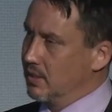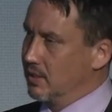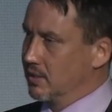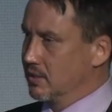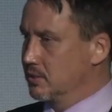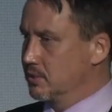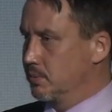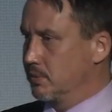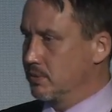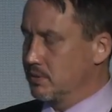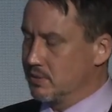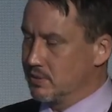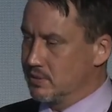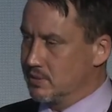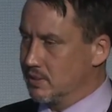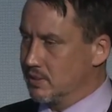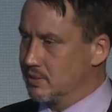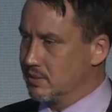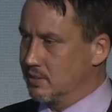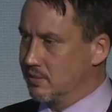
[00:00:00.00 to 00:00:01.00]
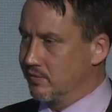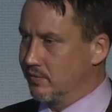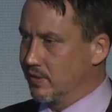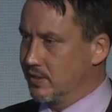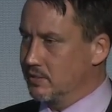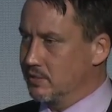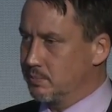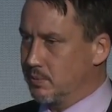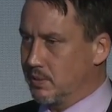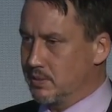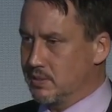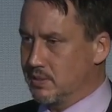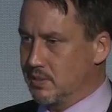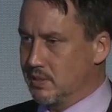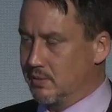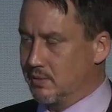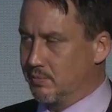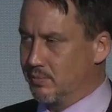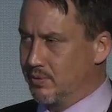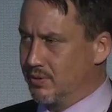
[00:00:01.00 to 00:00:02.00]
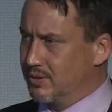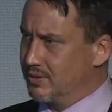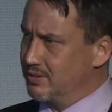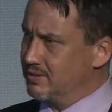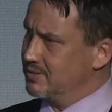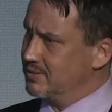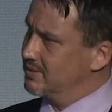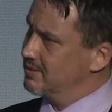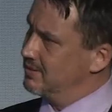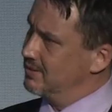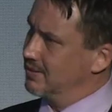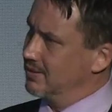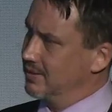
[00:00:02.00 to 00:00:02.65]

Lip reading: This person says they're a vice president of MERS.